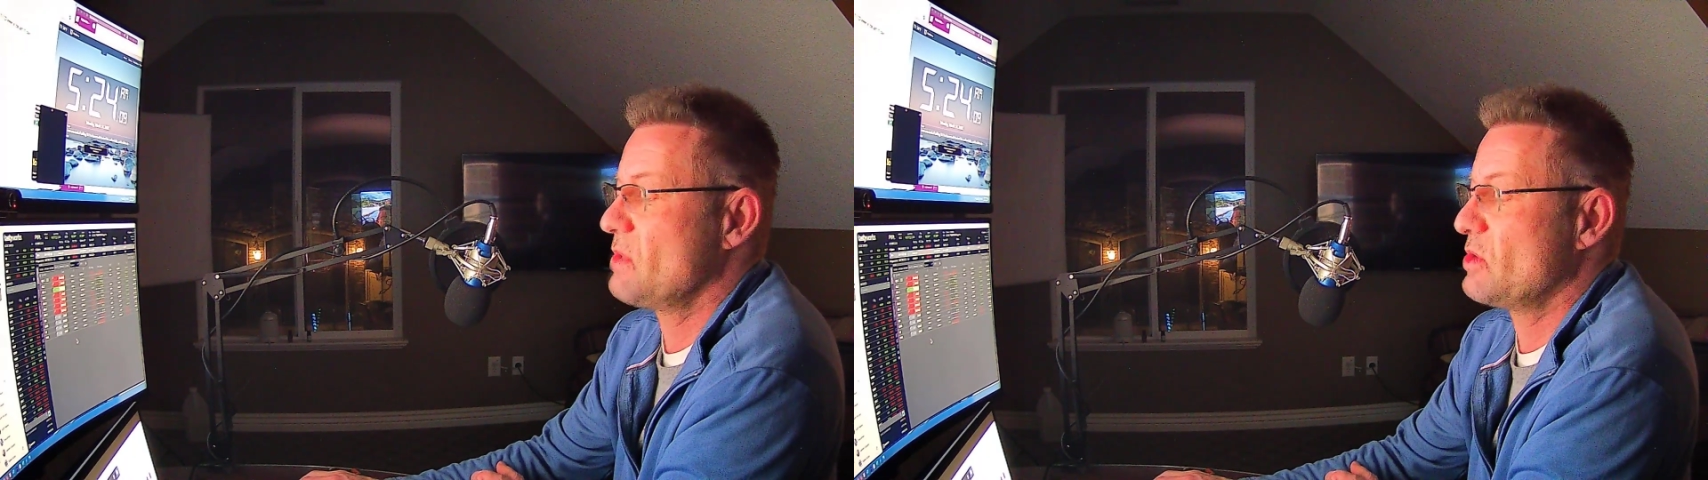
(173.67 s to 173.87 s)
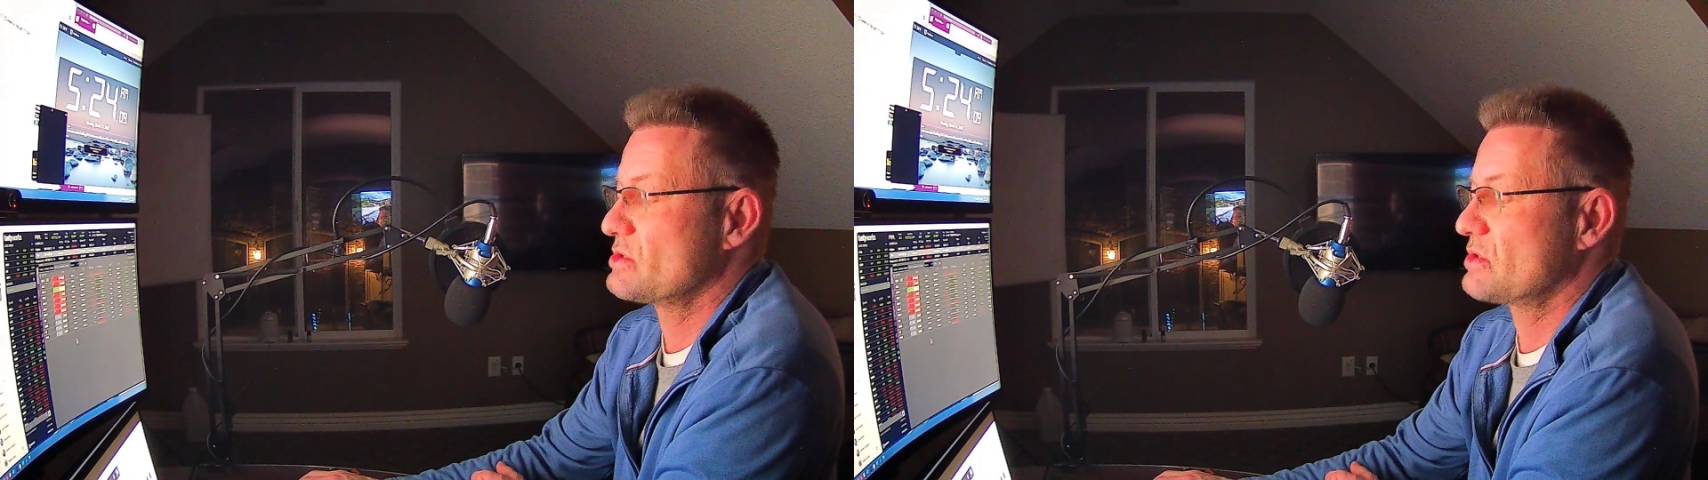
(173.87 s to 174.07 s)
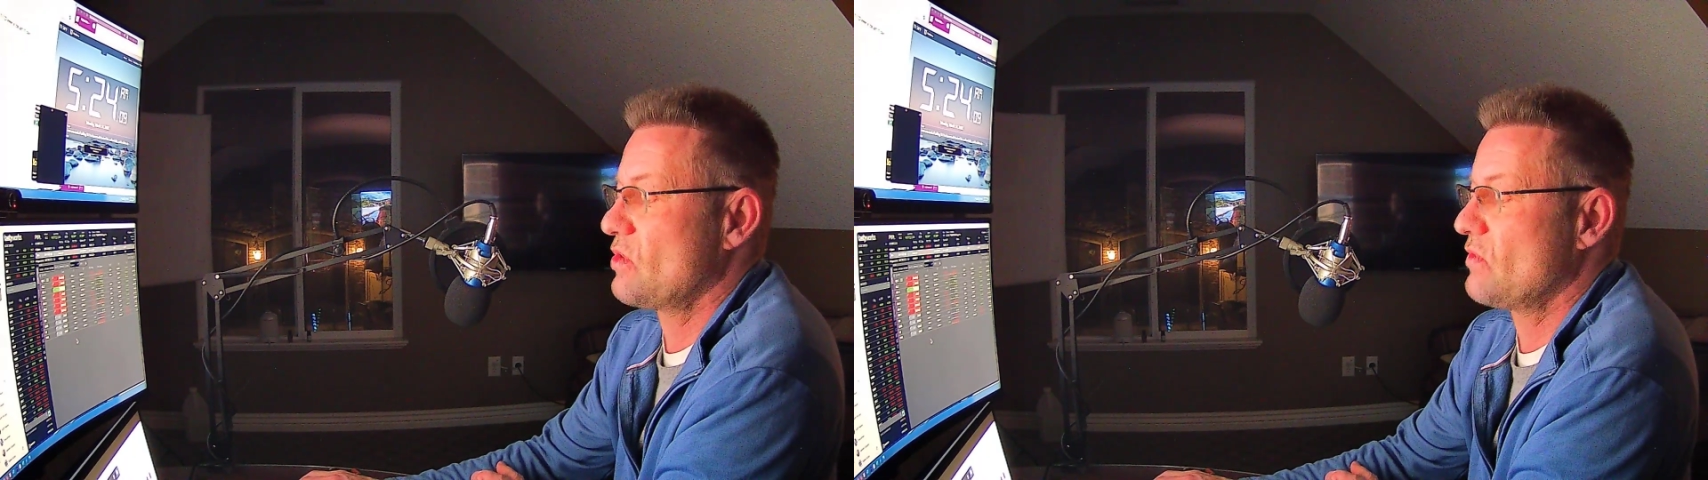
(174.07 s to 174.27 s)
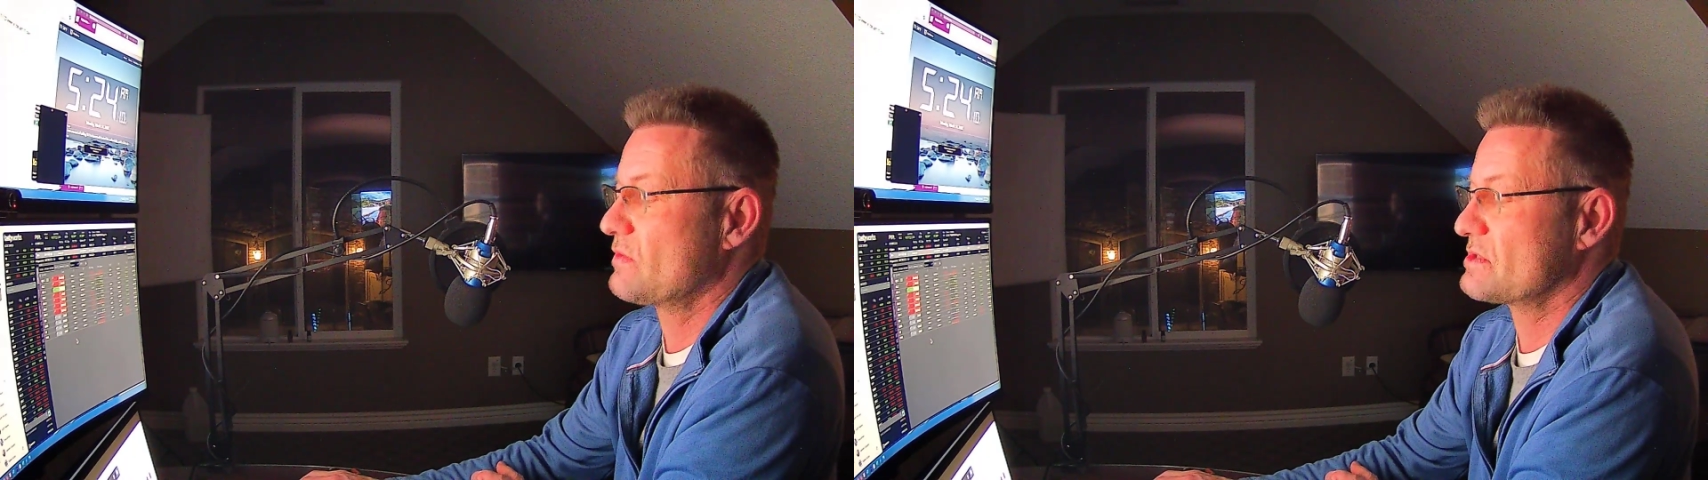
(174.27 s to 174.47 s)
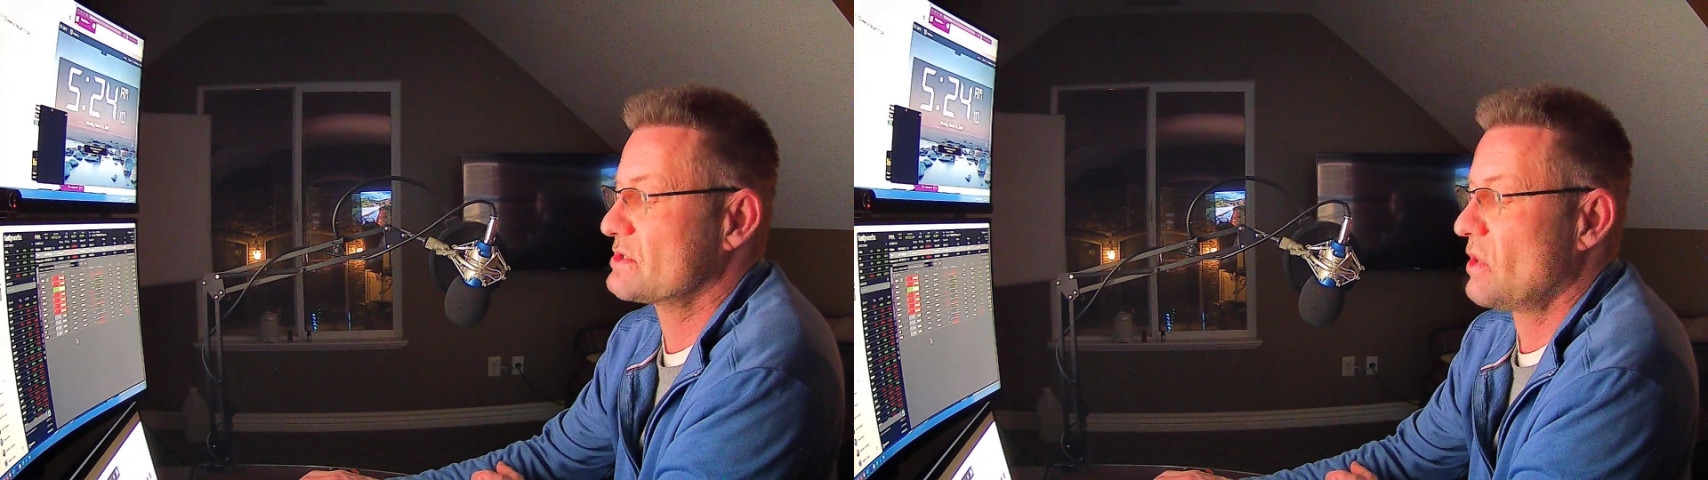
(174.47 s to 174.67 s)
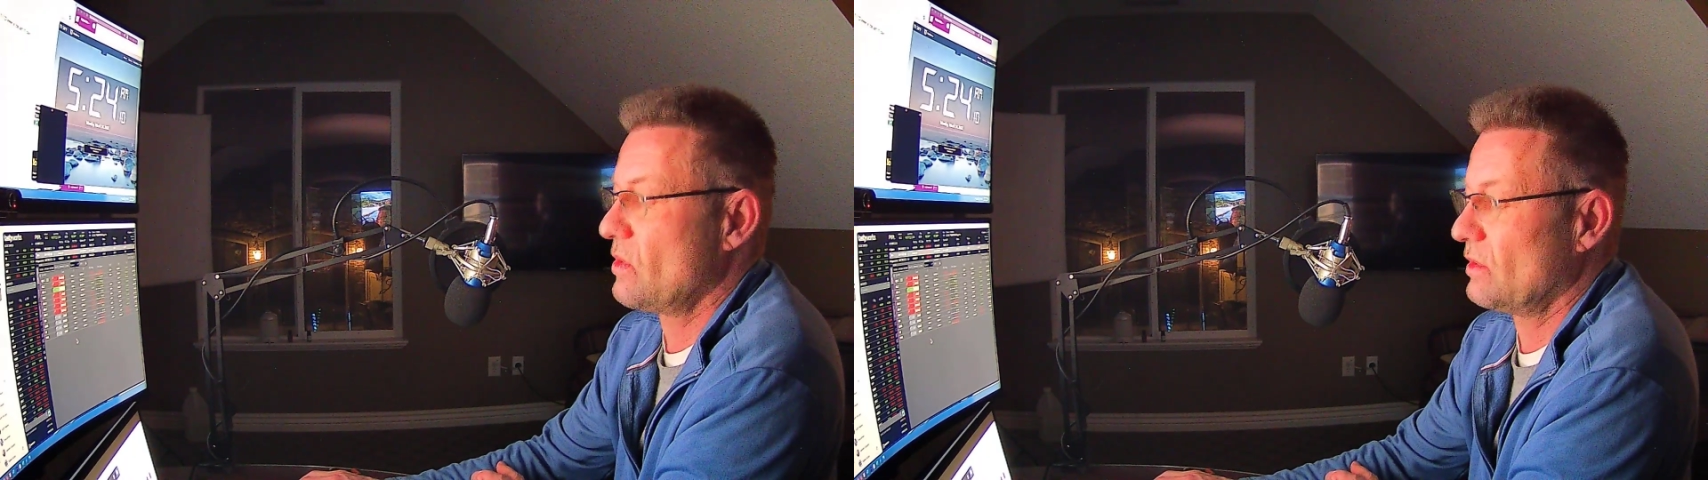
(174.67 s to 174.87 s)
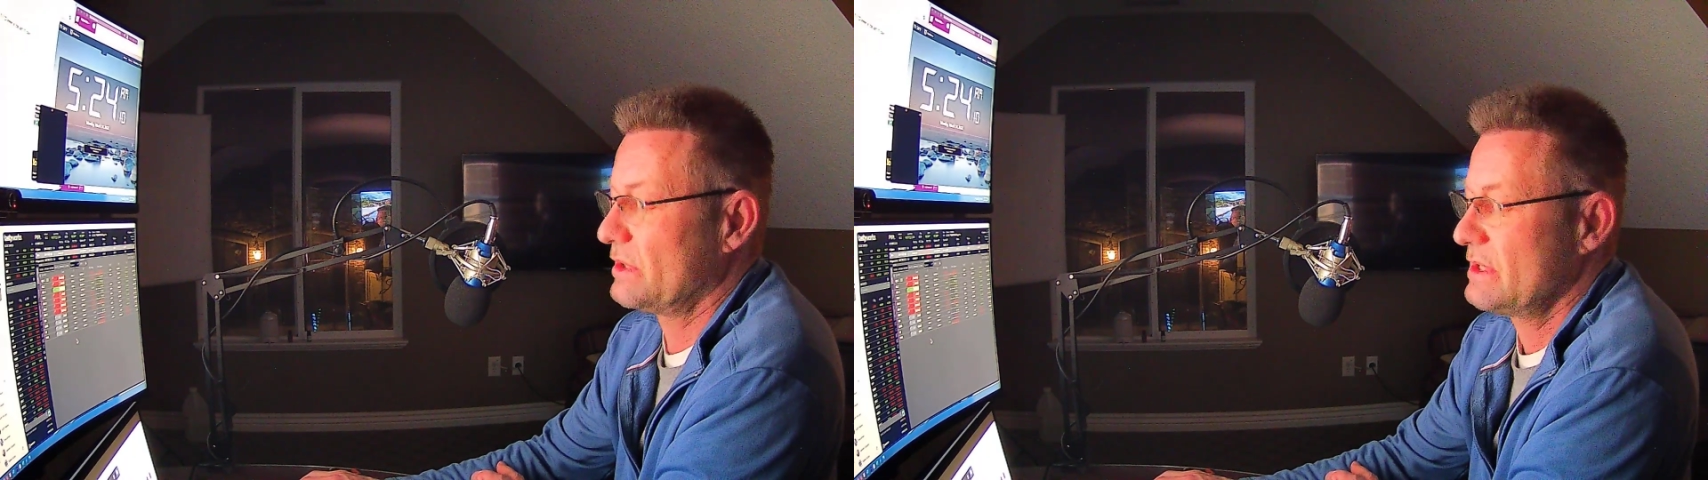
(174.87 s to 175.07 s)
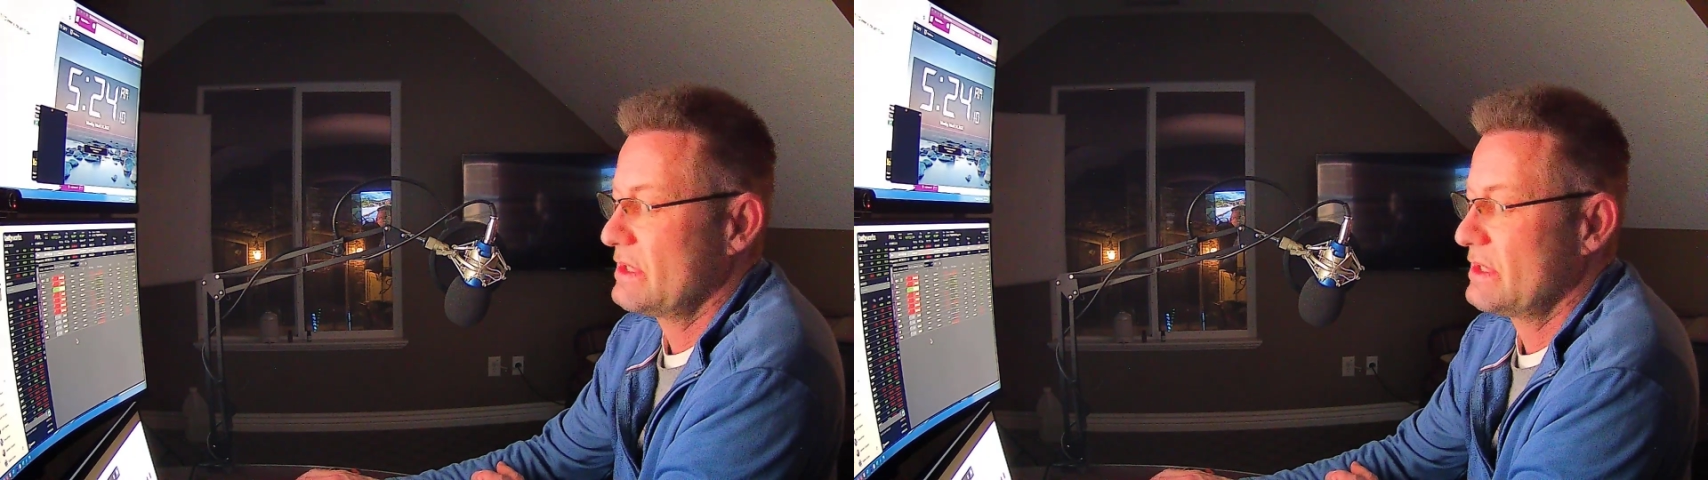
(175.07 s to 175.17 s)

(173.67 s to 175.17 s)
most oversold,